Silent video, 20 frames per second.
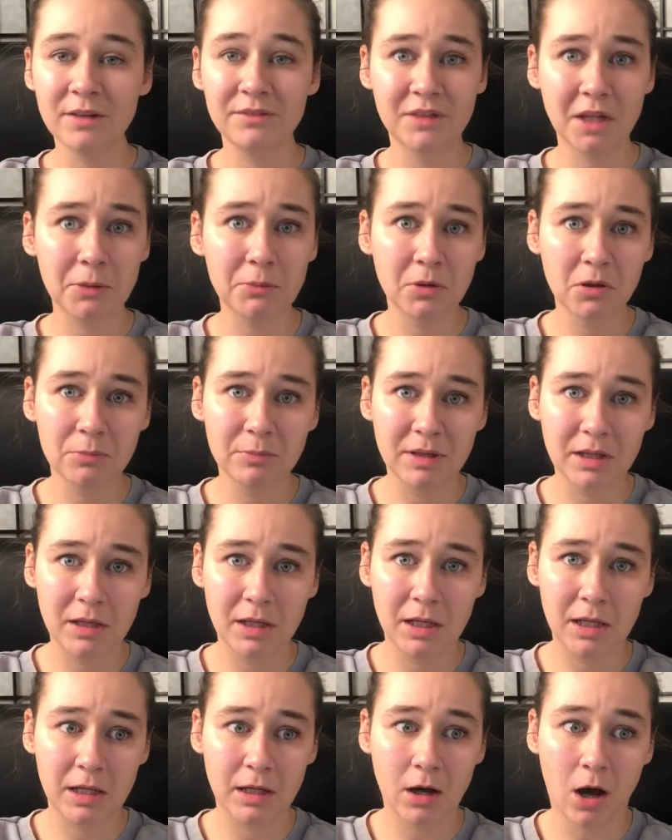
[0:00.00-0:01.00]
They will
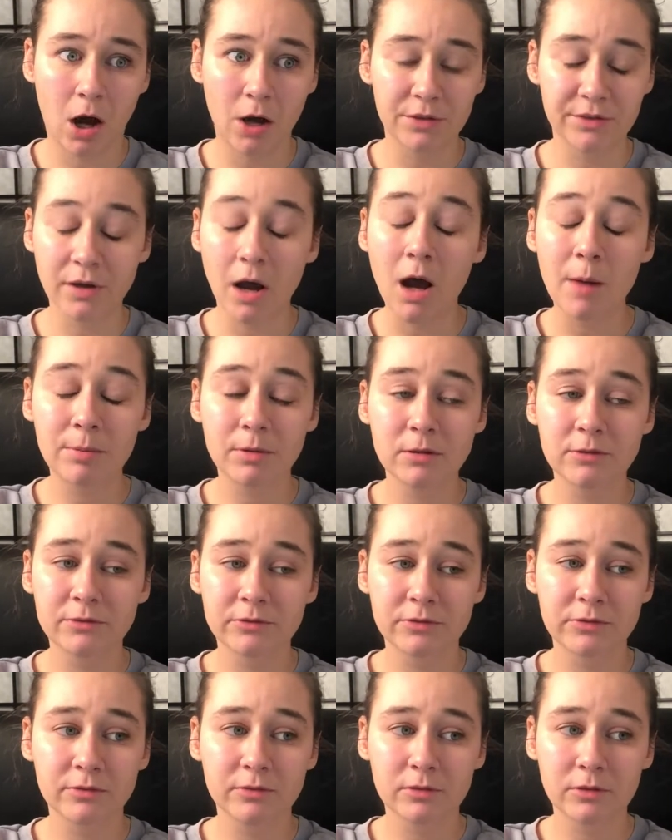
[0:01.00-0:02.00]
be on top
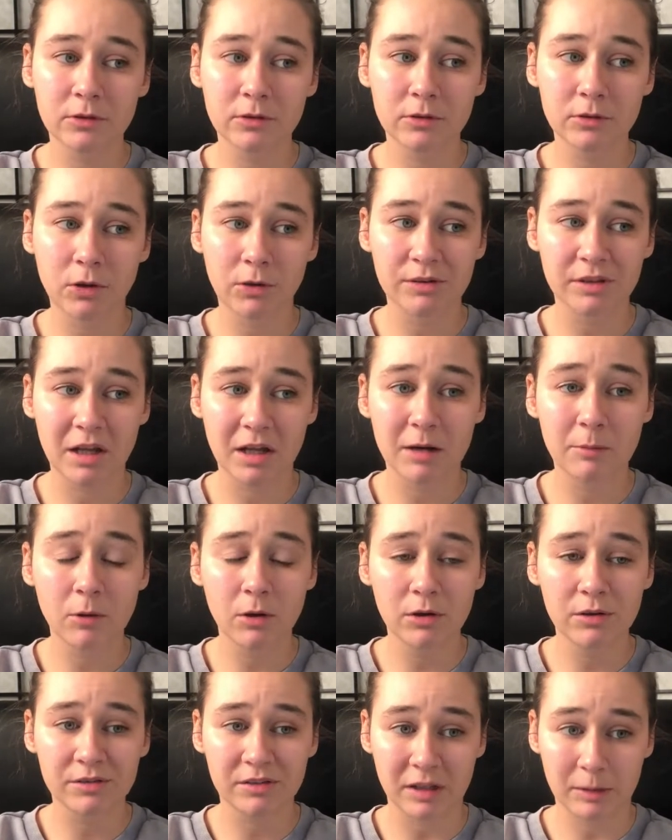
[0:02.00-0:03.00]
of those
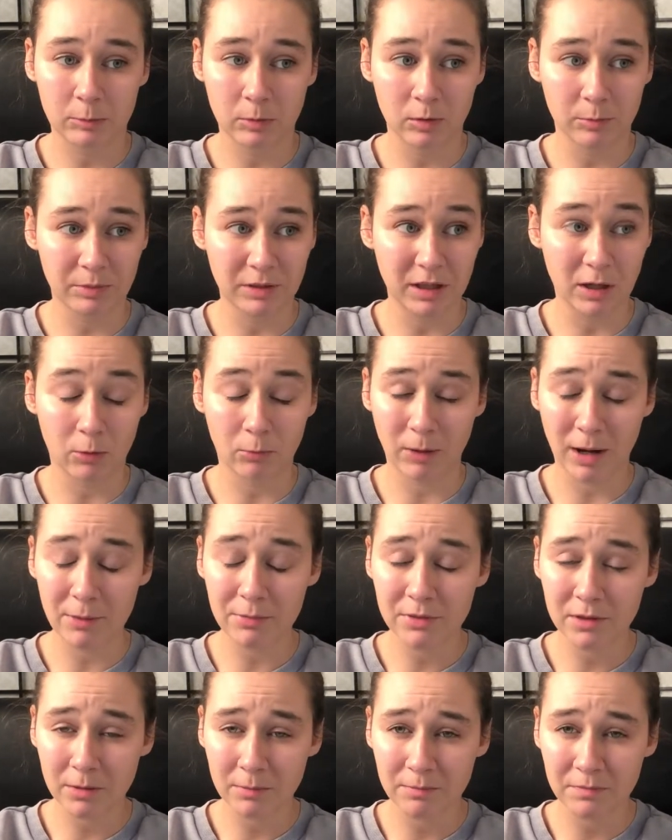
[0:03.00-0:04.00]
animals, they will be
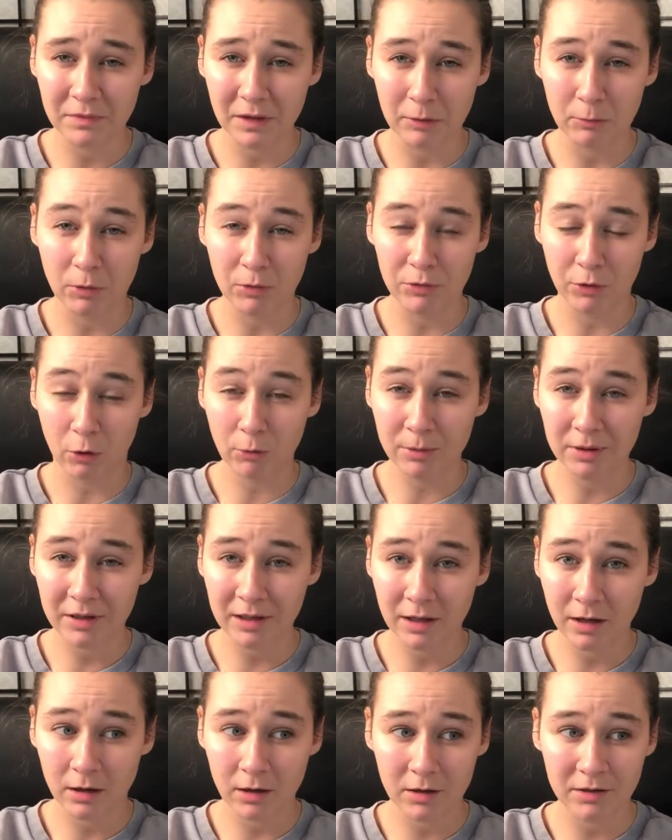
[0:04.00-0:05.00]
around them, they will know where
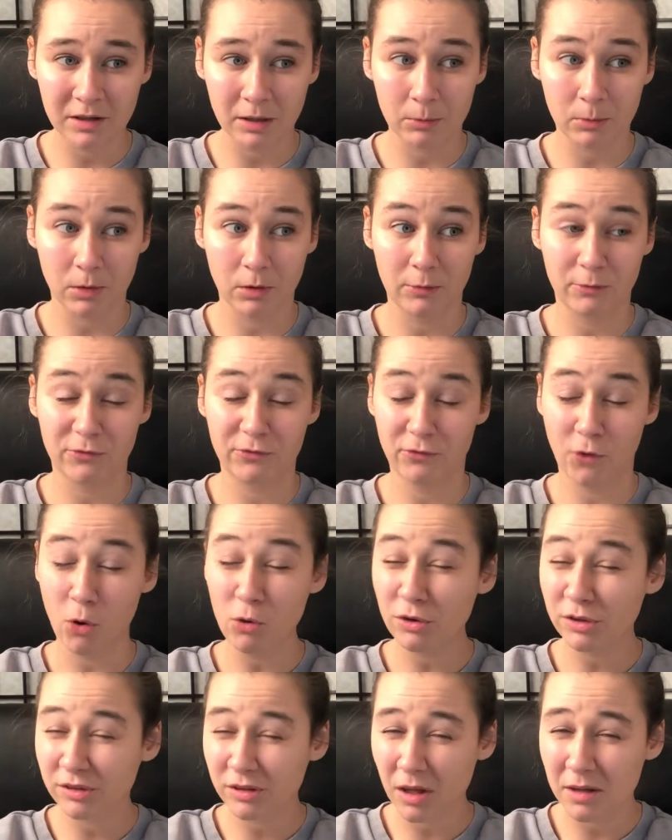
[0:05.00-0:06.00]
they are, they will
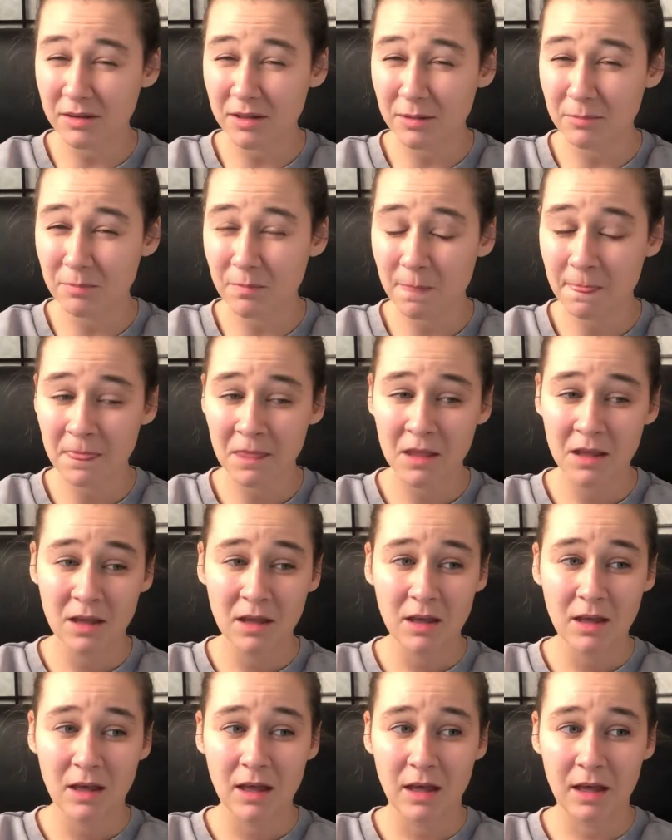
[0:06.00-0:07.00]
focus on them.
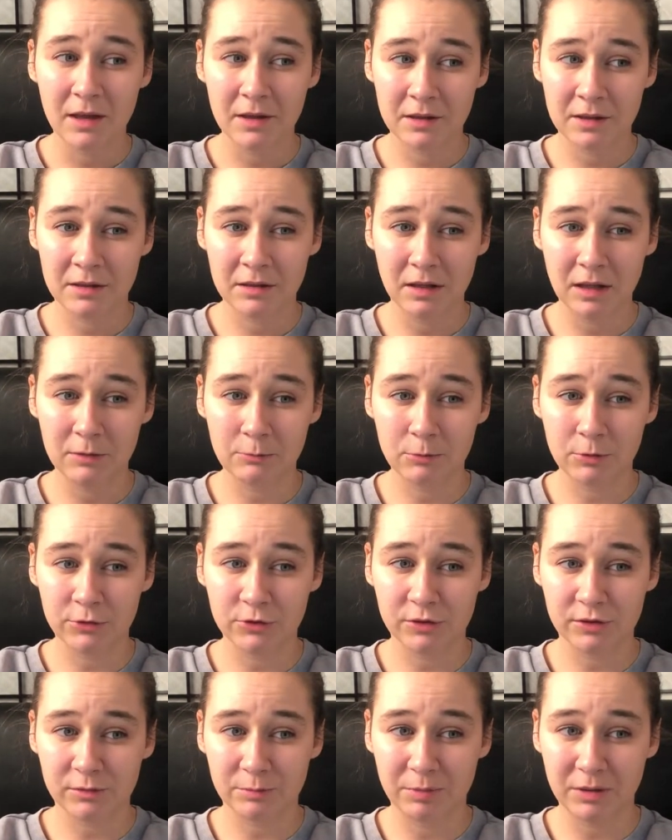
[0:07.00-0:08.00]
And it will
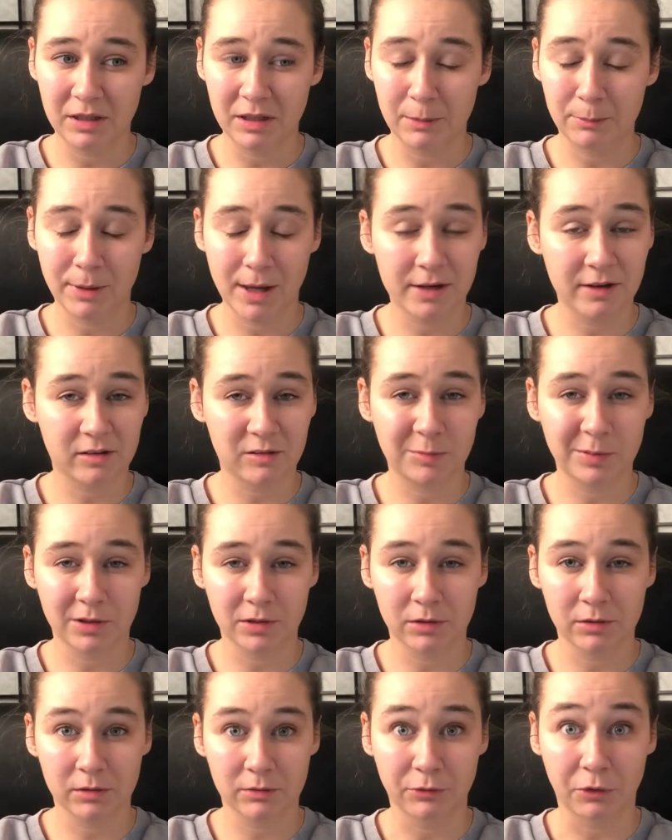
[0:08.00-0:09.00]
just be a bad
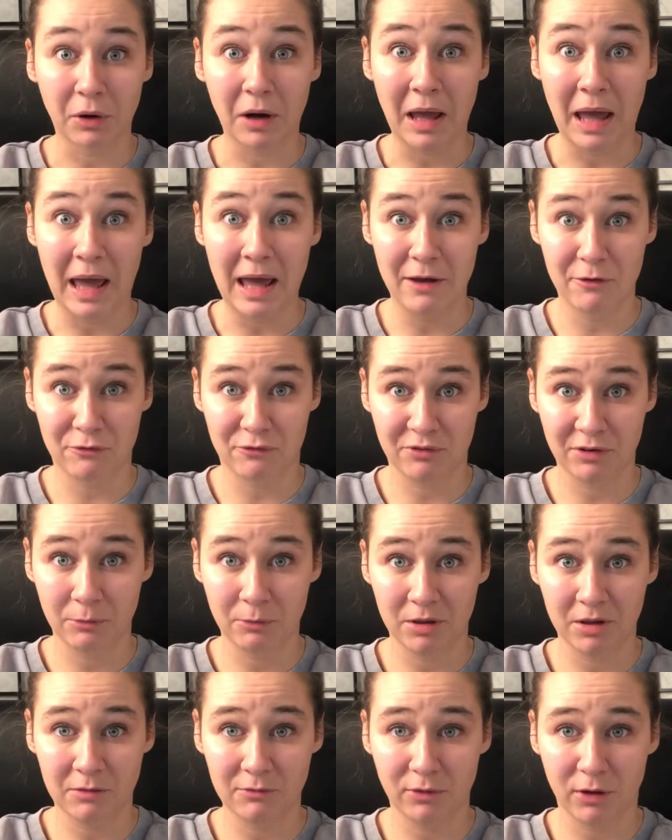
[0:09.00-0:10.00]
experience for
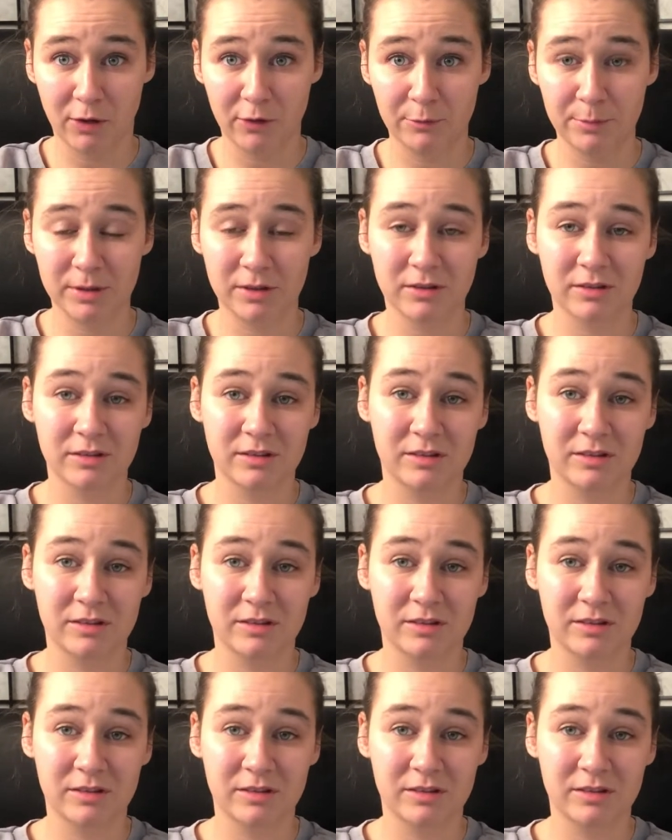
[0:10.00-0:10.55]
everyone involved because